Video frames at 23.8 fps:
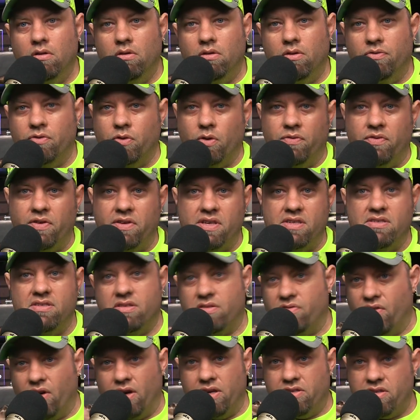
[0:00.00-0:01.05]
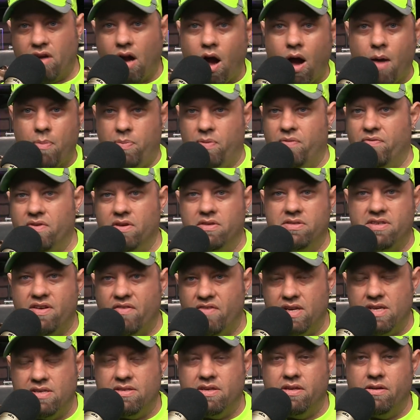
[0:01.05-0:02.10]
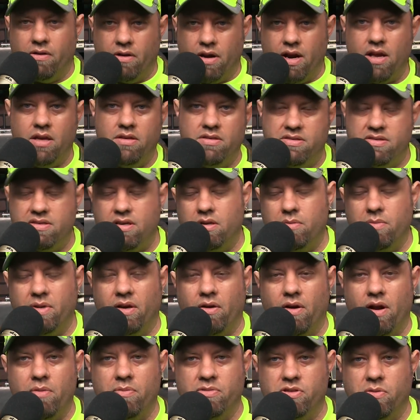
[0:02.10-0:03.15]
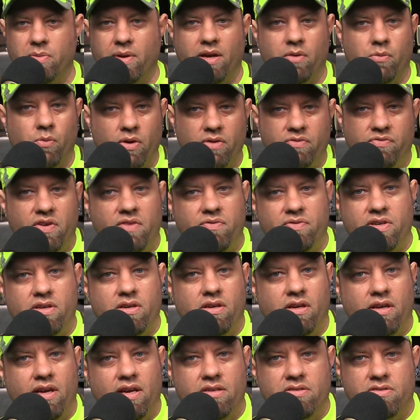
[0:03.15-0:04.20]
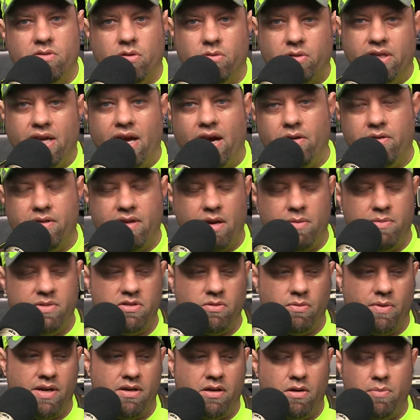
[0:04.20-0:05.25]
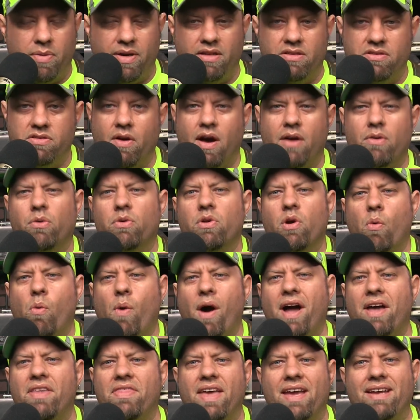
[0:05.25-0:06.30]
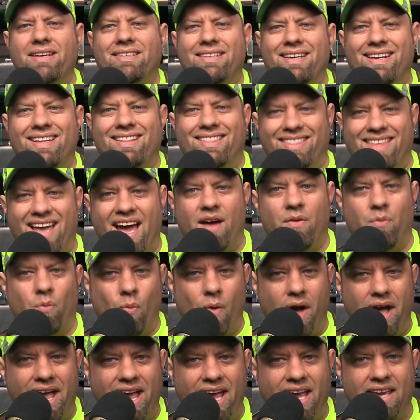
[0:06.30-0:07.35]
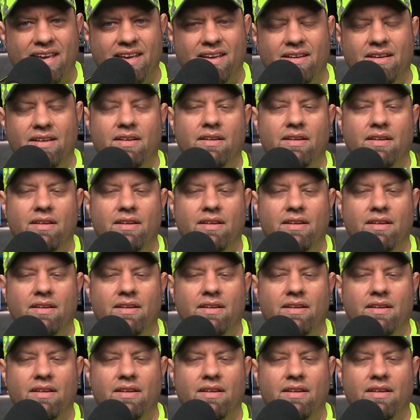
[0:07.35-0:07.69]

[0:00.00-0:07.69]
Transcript: the 450 is at the very top of the 70 centimeter amateur band. 150 is totally out of the amateur radio band. So I don't know why they did it that way.